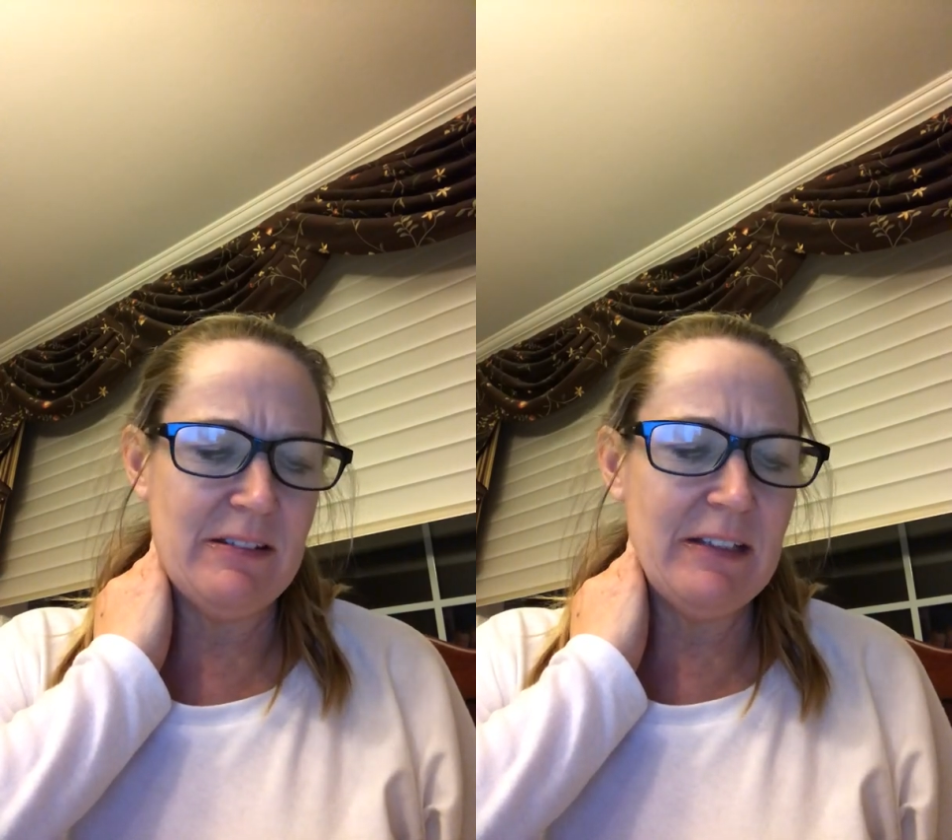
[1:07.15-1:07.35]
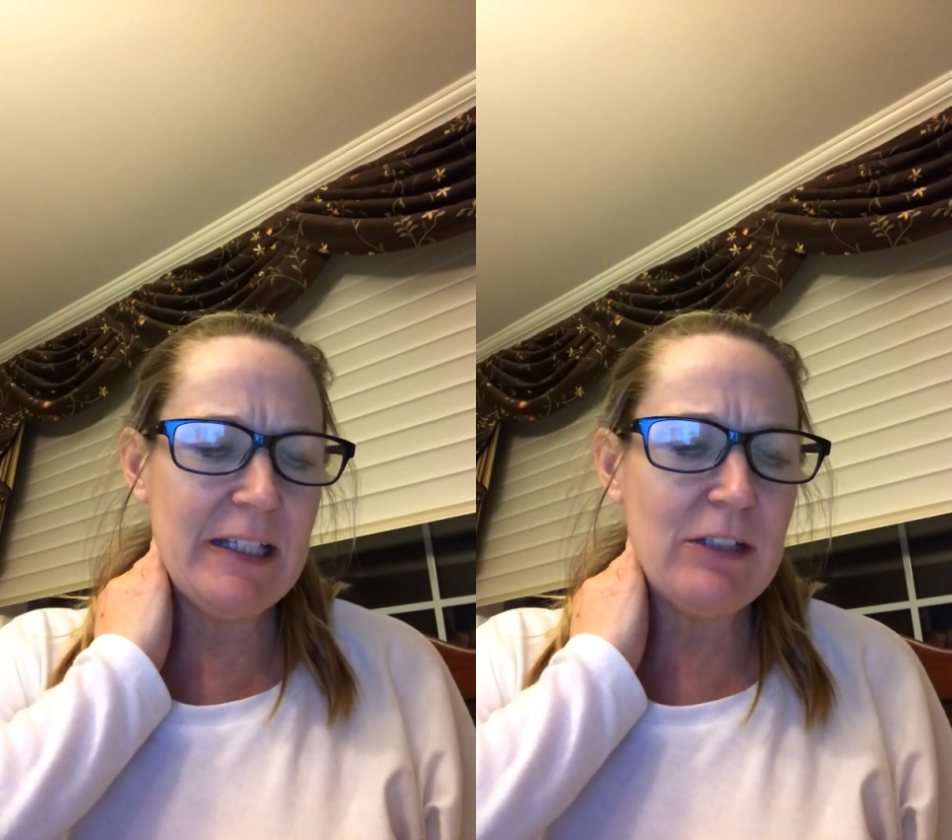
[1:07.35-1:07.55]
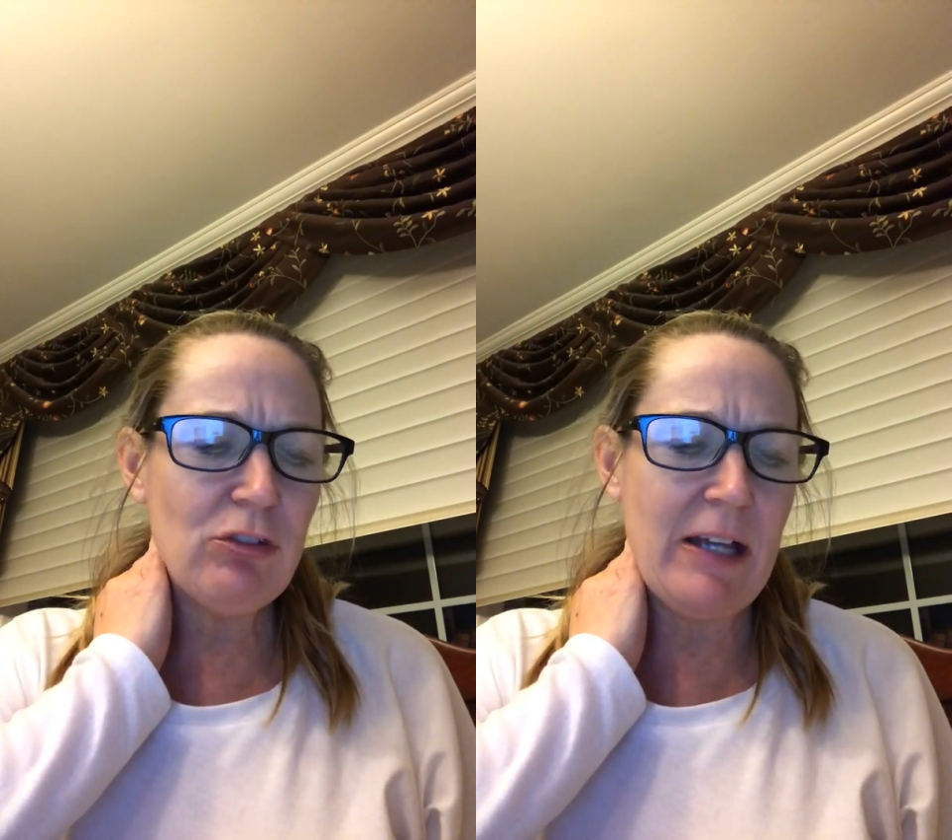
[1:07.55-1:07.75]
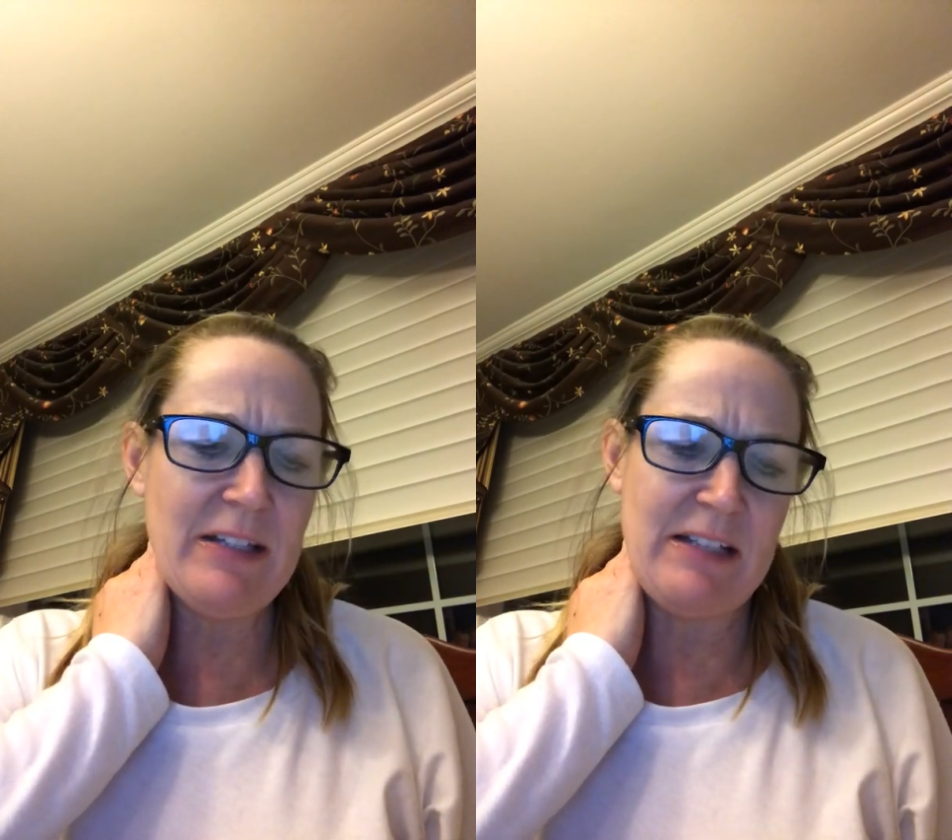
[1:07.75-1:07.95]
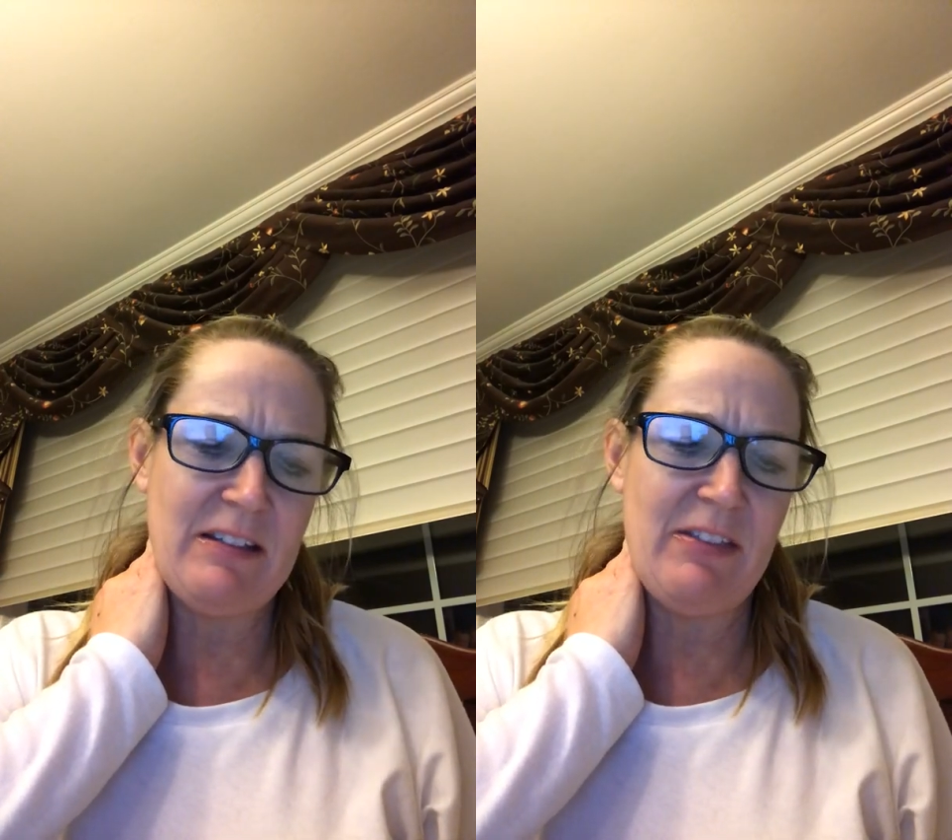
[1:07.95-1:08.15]
Lily tried
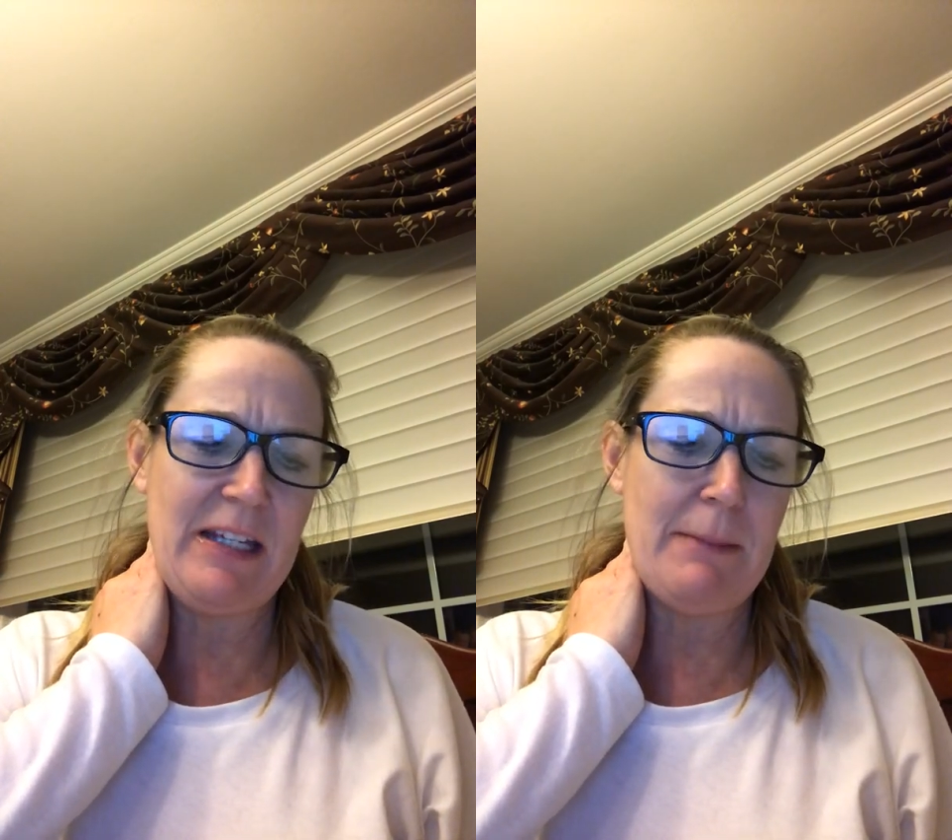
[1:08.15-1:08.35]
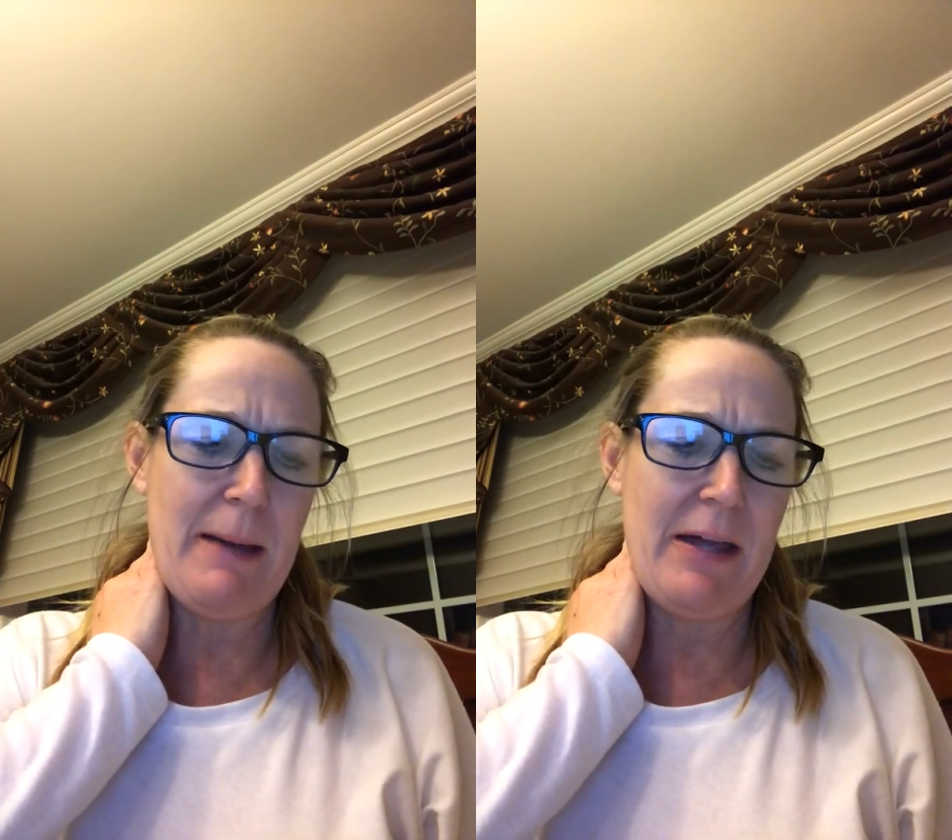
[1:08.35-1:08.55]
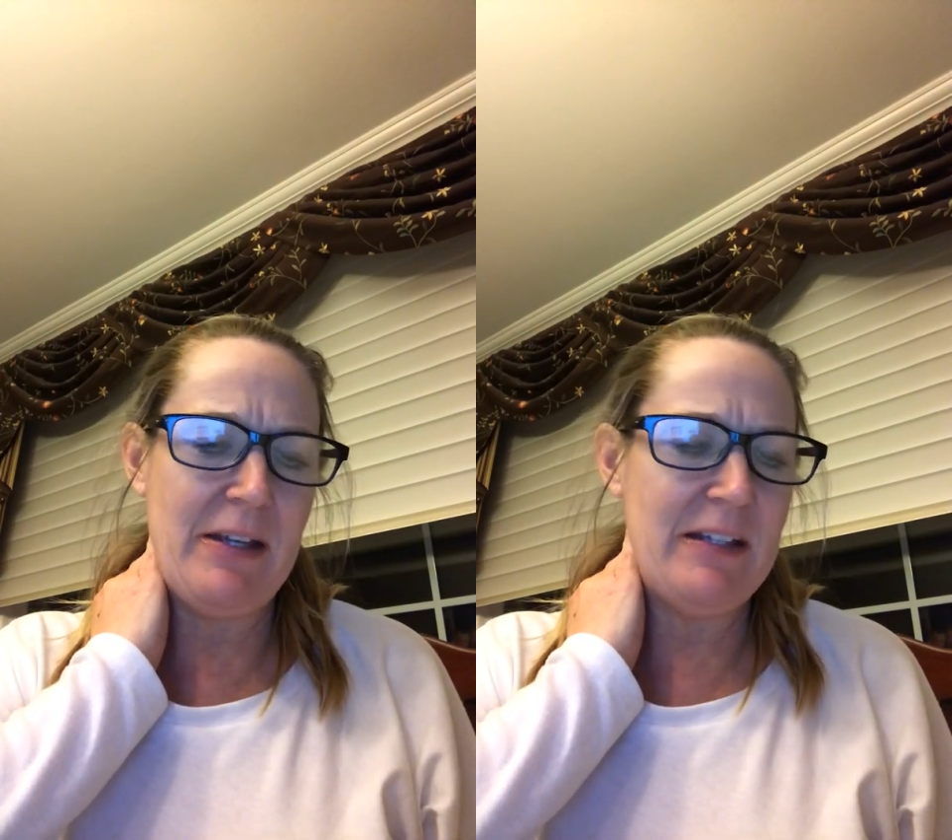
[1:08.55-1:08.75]
not to think about it.